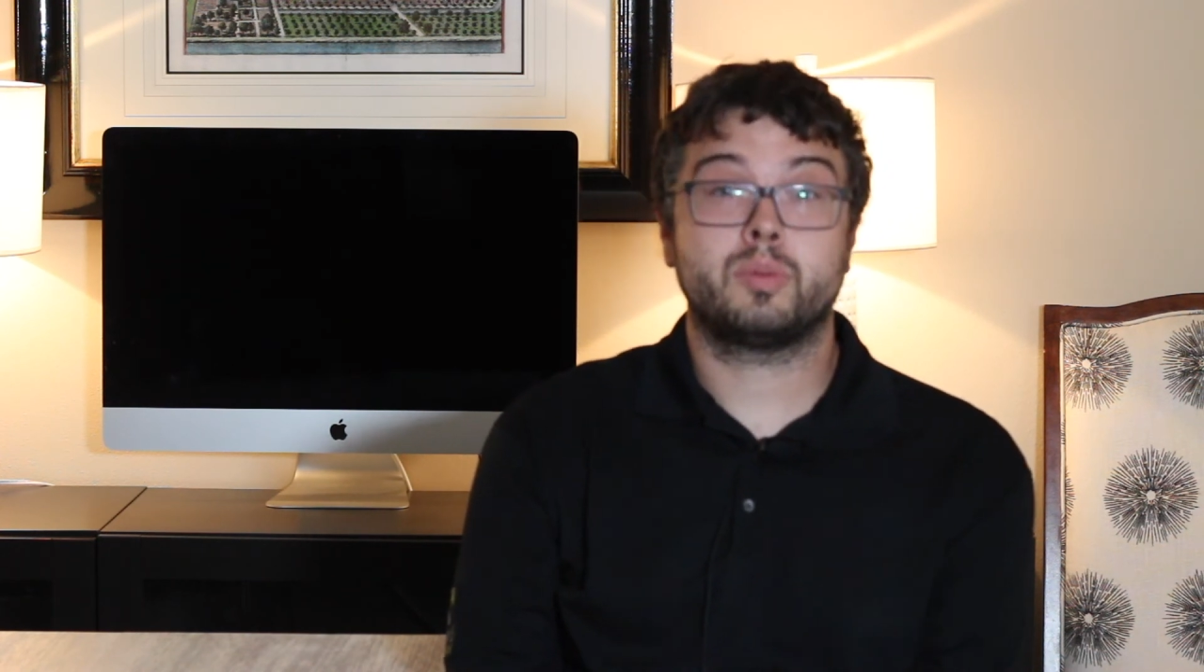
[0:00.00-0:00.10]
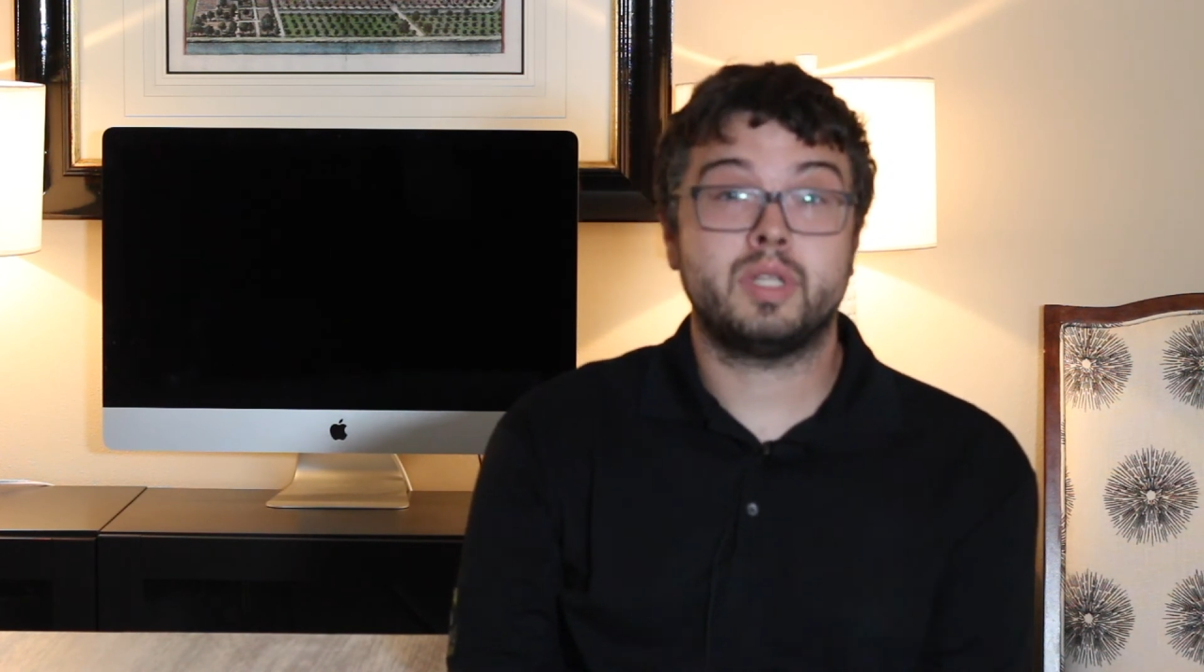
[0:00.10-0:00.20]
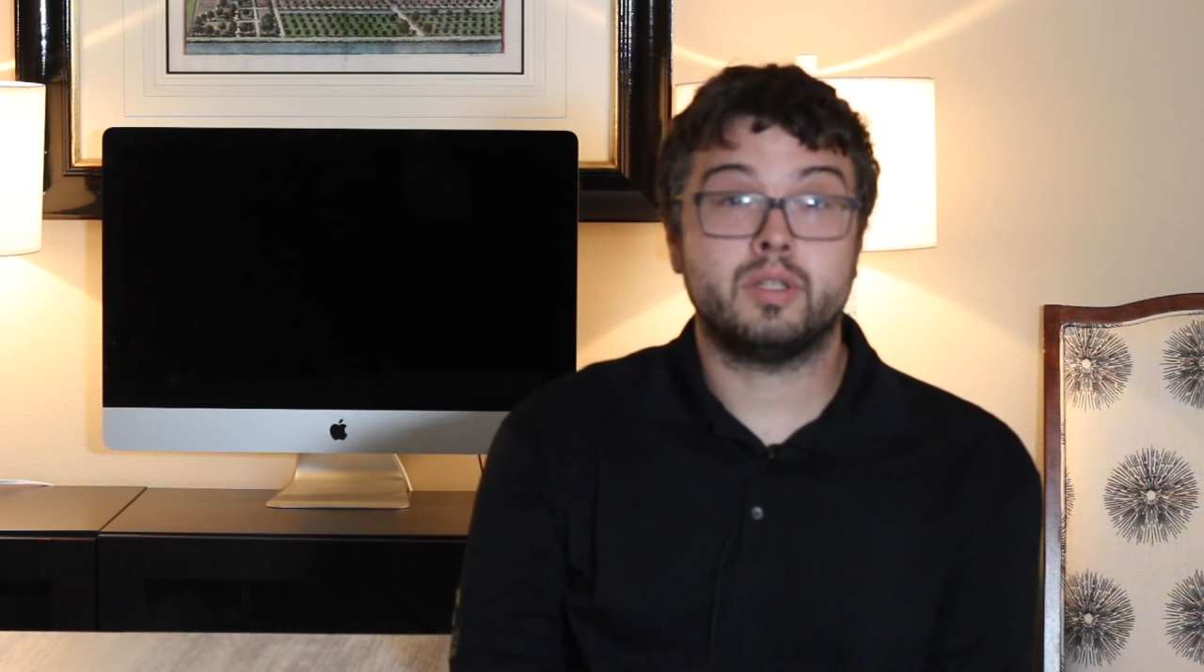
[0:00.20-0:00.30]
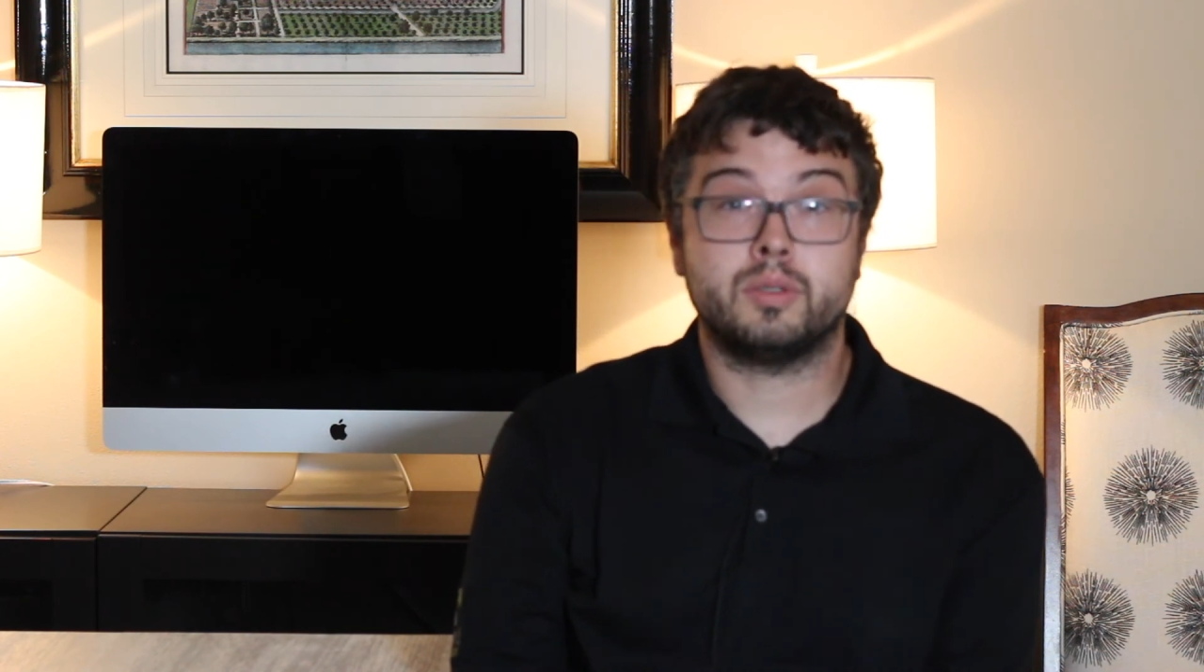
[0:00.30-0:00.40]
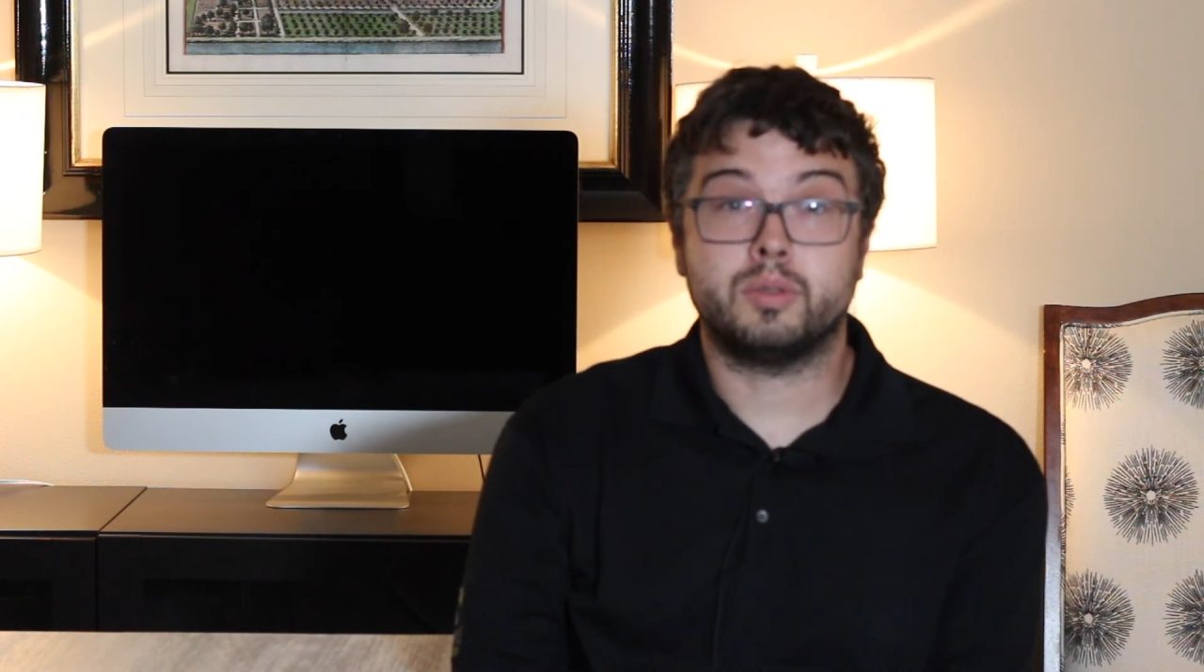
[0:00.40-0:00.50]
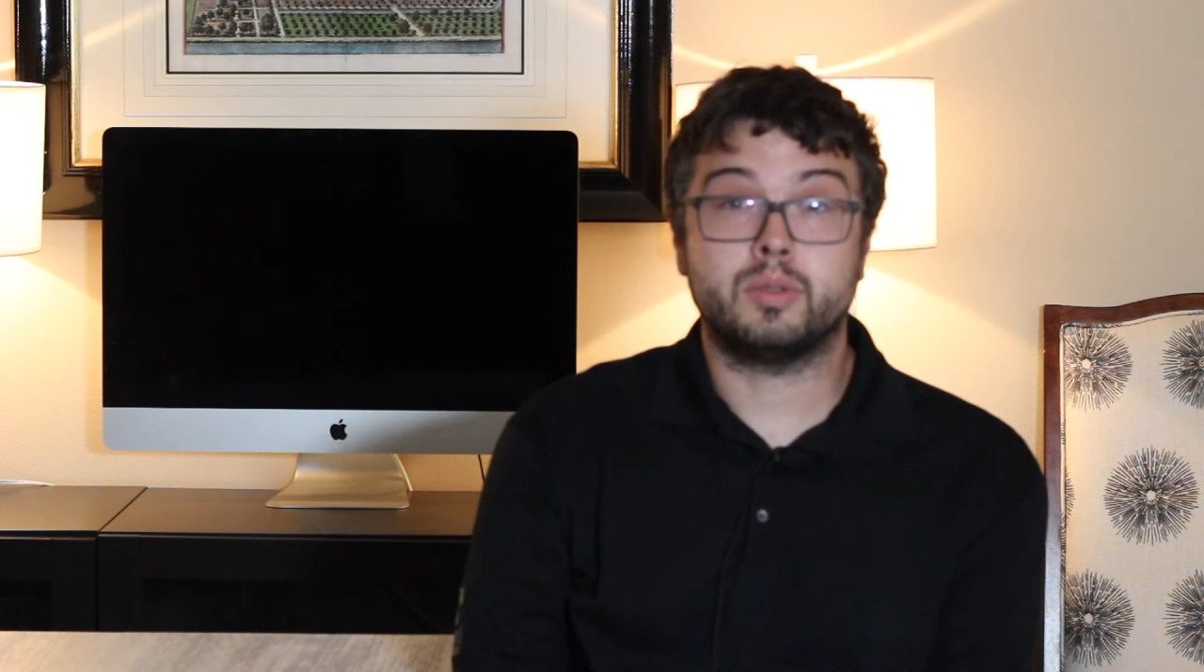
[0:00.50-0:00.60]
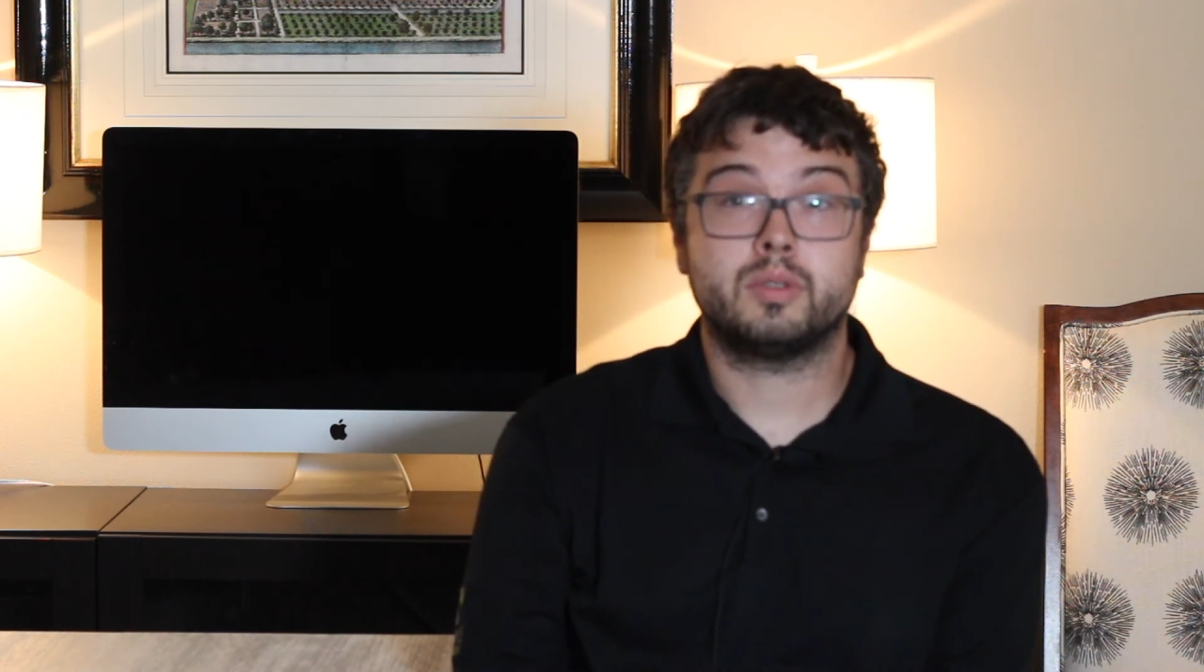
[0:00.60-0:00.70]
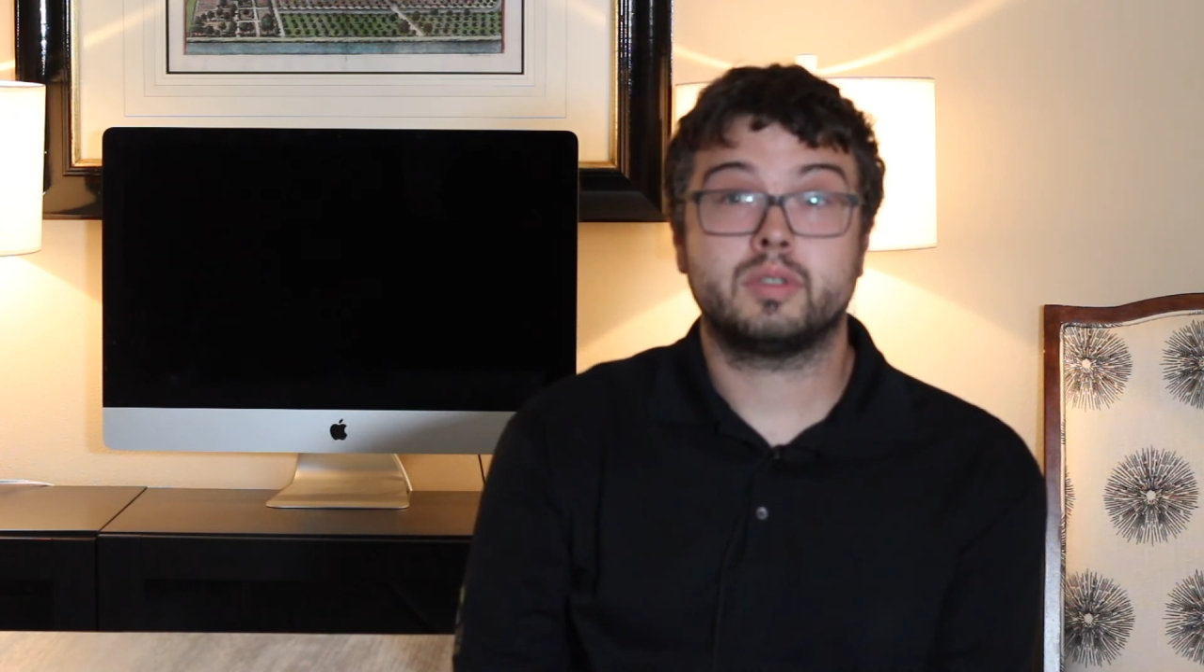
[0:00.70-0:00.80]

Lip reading: we do.